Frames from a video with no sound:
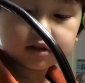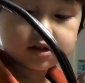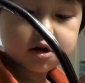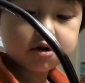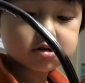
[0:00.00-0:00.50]

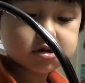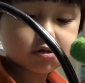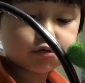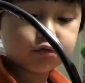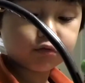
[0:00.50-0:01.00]
Rabbit.
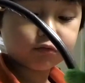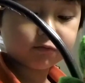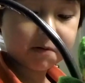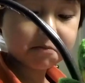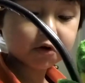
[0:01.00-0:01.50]

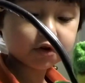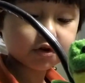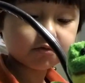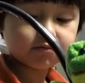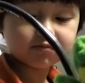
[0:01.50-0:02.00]
Rabbit.
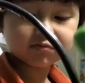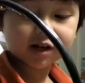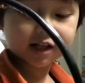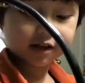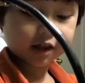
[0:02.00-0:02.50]
Rabbit.
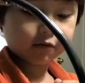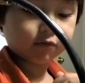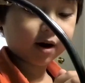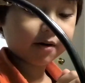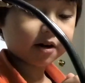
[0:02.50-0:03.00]

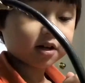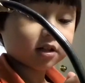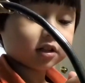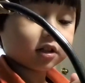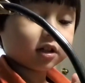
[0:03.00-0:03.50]
Rabbit.
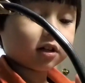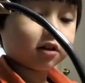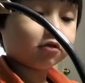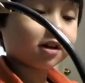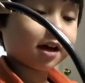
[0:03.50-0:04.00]

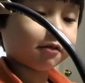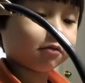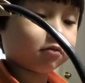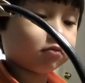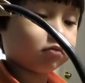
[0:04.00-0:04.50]
Okay.
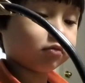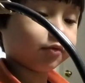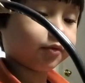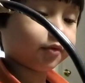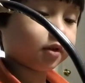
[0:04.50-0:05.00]

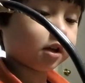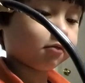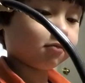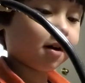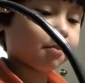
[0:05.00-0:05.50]

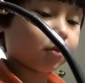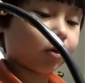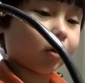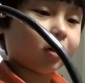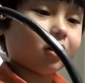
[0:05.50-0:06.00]
And one
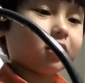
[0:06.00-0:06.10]
more.